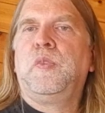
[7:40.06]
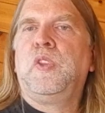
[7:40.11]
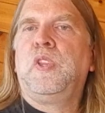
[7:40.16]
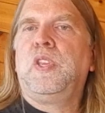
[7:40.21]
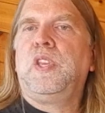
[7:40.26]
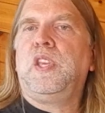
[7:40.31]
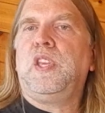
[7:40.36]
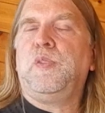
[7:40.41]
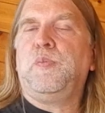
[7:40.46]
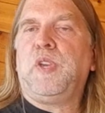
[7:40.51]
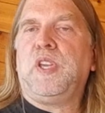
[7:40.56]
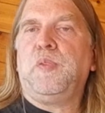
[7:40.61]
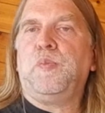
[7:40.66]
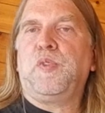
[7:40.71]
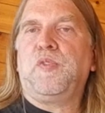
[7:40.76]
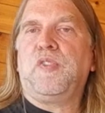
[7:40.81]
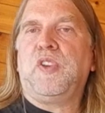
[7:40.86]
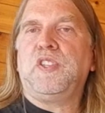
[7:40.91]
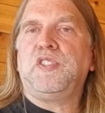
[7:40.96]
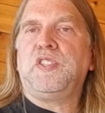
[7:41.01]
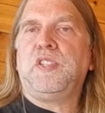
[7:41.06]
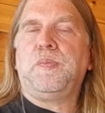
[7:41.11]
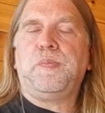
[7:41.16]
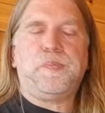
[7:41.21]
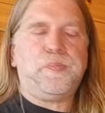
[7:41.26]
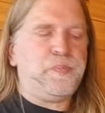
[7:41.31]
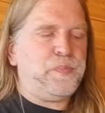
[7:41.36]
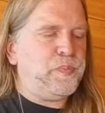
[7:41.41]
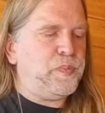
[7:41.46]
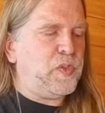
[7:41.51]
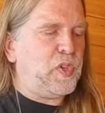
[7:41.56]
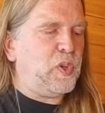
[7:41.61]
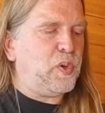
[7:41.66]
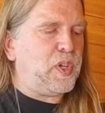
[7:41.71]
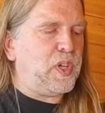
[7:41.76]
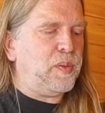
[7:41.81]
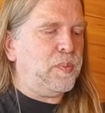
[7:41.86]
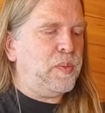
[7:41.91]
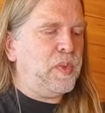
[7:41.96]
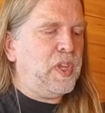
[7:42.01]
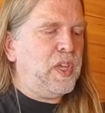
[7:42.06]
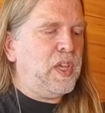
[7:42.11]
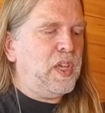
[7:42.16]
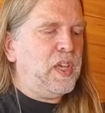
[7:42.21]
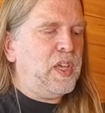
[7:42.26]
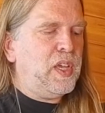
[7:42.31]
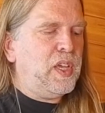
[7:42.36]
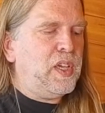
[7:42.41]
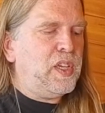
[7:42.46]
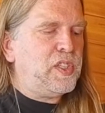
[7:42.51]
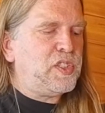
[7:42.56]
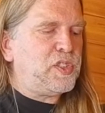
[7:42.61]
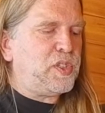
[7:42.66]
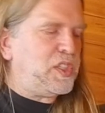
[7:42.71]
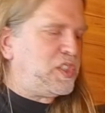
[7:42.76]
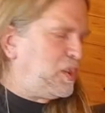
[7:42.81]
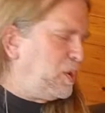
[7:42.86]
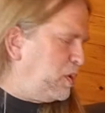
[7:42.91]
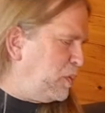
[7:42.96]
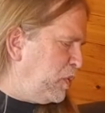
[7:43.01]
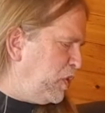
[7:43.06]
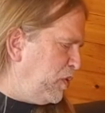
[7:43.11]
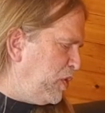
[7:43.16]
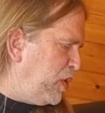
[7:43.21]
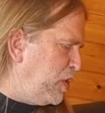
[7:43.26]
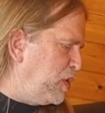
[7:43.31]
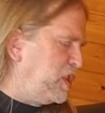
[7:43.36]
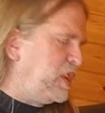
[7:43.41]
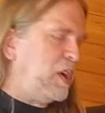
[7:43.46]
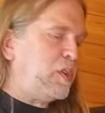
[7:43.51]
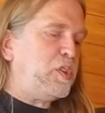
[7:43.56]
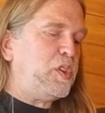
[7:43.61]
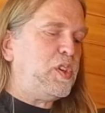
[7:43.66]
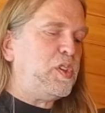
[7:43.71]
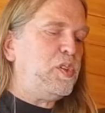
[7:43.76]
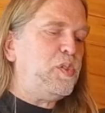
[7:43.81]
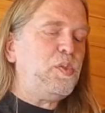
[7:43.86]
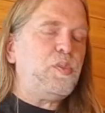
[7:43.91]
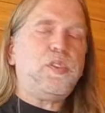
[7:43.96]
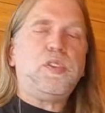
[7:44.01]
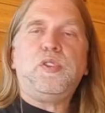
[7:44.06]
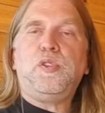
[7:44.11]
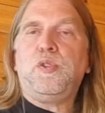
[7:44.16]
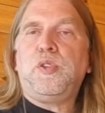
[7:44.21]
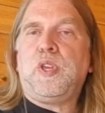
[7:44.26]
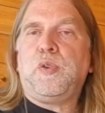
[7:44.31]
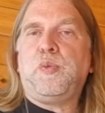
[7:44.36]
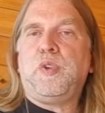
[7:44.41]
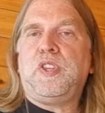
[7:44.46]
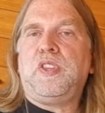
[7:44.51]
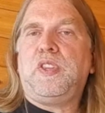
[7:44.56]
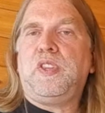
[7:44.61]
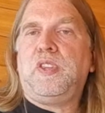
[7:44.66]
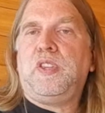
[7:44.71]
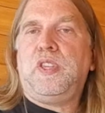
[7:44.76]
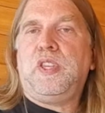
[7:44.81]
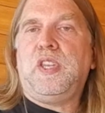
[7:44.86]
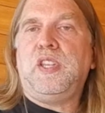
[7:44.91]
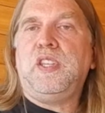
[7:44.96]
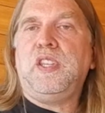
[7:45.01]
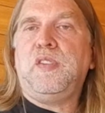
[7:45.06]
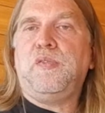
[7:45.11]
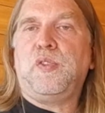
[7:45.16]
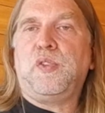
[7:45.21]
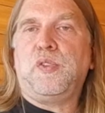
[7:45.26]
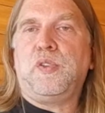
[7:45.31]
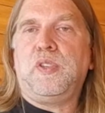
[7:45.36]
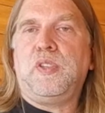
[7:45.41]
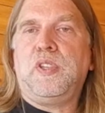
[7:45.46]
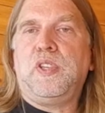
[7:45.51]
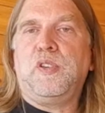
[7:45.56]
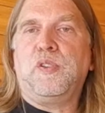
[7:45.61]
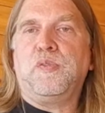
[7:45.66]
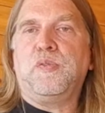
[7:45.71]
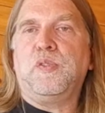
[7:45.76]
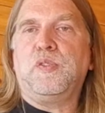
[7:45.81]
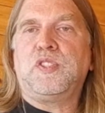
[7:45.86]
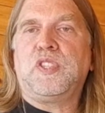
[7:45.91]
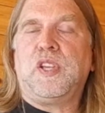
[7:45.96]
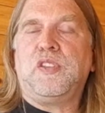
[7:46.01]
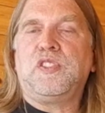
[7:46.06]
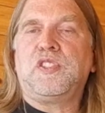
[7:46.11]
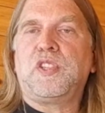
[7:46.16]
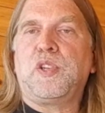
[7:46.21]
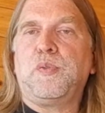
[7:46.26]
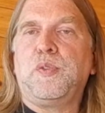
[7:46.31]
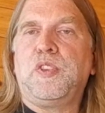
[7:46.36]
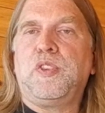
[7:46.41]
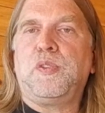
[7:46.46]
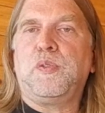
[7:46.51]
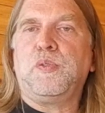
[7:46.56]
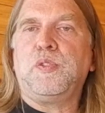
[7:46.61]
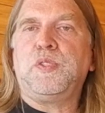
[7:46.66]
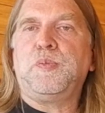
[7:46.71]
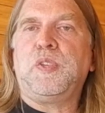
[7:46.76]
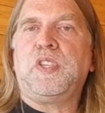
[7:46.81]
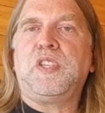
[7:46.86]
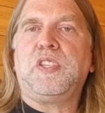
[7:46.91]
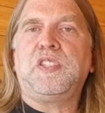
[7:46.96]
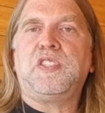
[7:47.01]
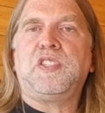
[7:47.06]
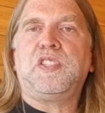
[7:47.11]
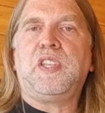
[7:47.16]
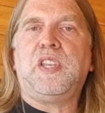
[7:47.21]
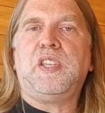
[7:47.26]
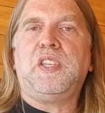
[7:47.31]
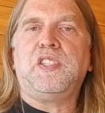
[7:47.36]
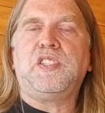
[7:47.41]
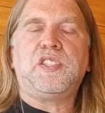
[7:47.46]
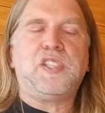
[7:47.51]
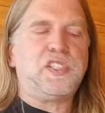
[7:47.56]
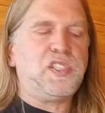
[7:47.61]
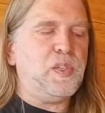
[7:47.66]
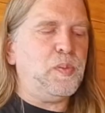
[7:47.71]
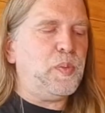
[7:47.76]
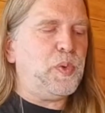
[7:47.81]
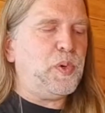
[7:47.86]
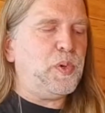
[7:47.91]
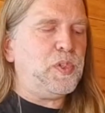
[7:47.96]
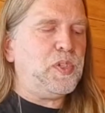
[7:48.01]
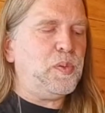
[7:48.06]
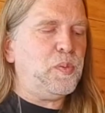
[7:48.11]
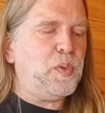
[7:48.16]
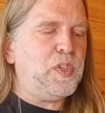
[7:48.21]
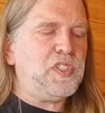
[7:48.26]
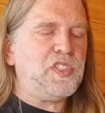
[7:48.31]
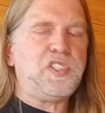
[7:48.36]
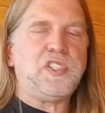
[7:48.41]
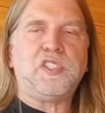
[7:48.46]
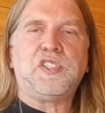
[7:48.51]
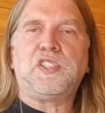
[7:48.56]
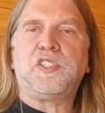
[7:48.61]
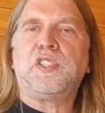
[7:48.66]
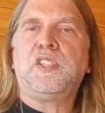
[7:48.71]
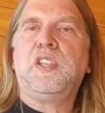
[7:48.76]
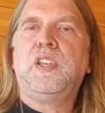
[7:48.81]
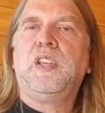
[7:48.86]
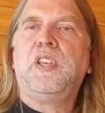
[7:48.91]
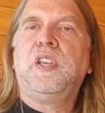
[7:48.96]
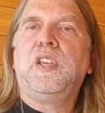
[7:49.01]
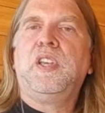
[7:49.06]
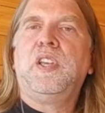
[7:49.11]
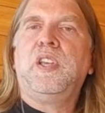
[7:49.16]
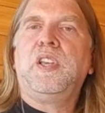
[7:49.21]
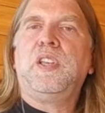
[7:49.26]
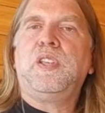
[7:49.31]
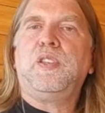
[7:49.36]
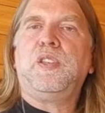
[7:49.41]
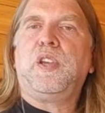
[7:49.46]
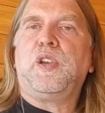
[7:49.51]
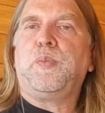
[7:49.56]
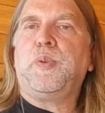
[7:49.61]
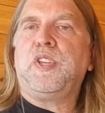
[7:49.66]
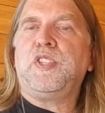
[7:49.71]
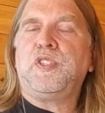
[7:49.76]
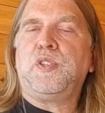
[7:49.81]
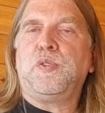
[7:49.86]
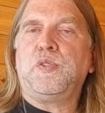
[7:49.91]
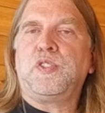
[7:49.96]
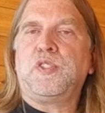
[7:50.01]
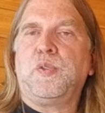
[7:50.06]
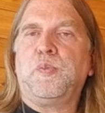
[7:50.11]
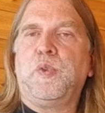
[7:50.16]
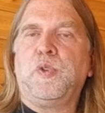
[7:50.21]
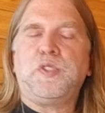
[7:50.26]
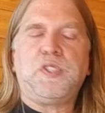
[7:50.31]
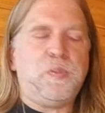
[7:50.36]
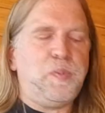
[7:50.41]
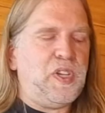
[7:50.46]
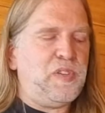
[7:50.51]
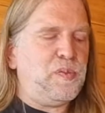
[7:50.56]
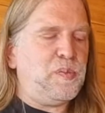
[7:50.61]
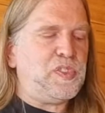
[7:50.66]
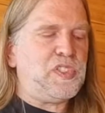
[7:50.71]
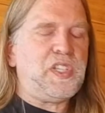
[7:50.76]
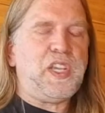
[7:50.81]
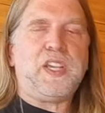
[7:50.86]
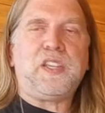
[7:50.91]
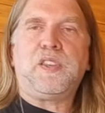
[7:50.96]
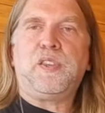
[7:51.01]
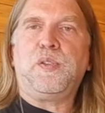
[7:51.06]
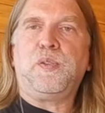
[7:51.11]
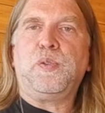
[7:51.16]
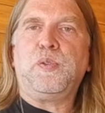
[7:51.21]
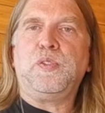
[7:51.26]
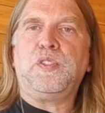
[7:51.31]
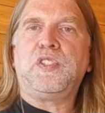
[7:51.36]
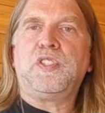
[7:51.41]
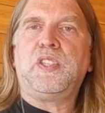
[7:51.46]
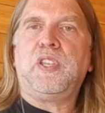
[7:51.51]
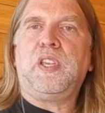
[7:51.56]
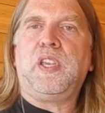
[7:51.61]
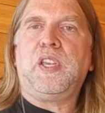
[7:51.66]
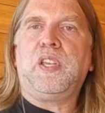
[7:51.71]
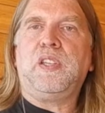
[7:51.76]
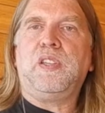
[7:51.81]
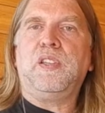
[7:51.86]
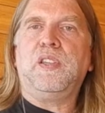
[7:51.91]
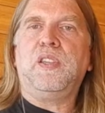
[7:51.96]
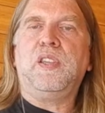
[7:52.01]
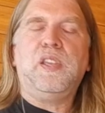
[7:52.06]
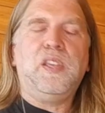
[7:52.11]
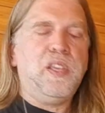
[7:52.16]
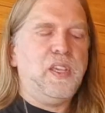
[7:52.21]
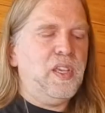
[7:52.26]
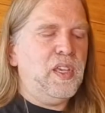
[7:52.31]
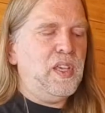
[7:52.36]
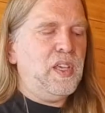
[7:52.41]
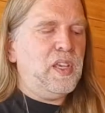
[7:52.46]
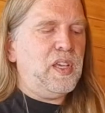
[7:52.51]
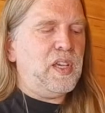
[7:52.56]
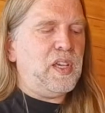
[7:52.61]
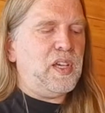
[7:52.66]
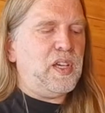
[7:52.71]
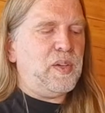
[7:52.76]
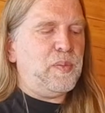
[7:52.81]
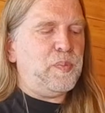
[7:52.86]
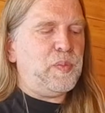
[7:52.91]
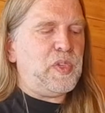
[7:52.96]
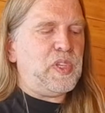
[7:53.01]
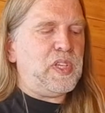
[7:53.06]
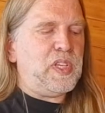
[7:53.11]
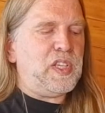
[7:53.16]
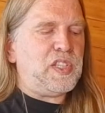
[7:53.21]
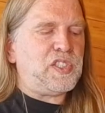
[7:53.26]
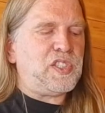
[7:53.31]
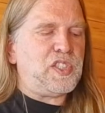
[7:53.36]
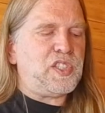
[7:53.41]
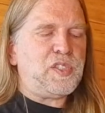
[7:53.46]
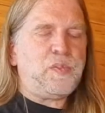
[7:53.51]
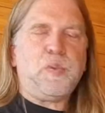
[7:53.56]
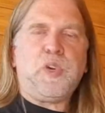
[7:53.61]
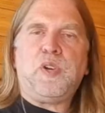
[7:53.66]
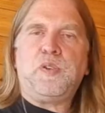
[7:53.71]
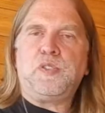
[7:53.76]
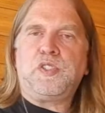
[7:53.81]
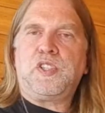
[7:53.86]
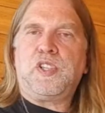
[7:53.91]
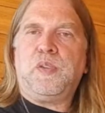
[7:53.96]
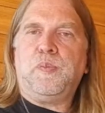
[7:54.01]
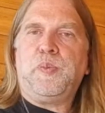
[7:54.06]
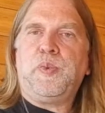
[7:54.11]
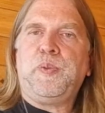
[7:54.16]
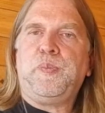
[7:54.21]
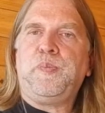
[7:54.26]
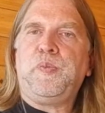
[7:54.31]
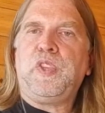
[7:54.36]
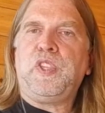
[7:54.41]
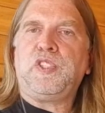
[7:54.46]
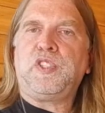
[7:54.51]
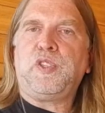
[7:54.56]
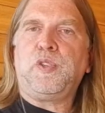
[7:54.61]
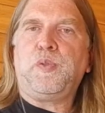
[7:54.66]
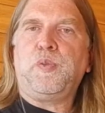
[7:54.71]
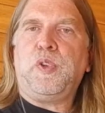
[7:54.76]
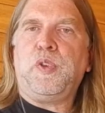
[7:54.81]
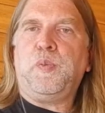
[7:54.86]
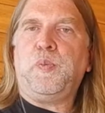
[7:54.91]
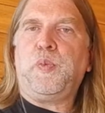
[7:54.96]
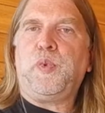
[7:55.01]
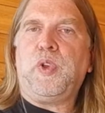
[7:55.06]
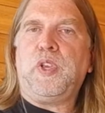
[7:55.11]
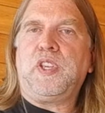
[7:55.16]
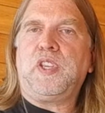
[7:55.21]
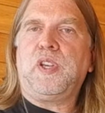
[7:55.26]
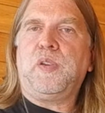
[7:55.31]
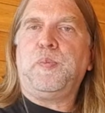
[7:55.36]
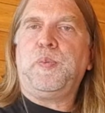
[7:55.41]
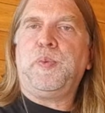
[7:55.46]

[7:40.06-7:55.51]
in my improvising. Okay, so let's go and move forward. Now you could do that with any of your intervals. I'd start with thirds because that is such an important one, since arpeggios are mostly made from stacked thirds, and it's a small jump. That's a good way to break up